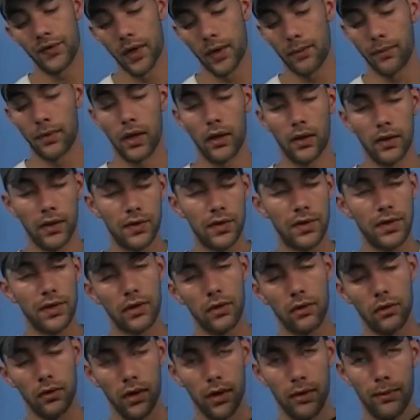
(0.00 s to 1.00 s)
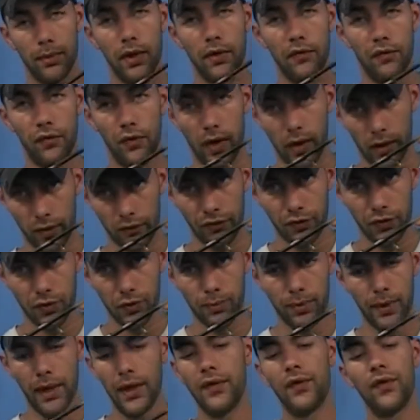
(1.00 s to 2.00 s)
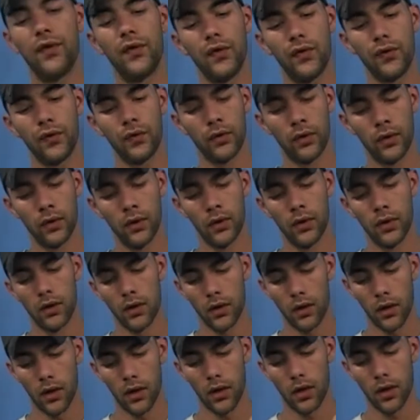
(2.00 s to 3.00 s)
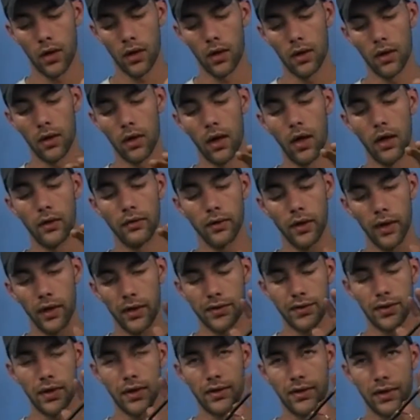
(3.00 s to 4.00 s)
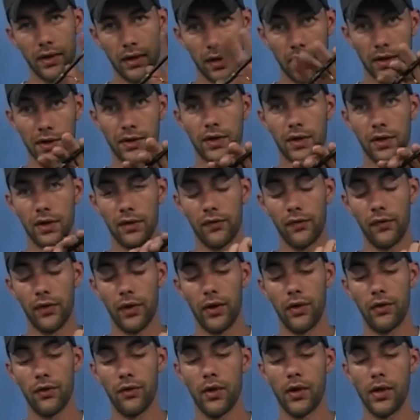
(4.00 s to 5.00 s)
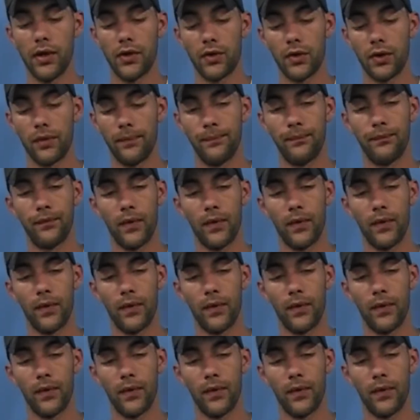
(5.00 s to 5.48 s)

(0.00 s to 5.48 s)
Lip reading: I'm not necessarily a big fan of two pieces unless it's in this configuration.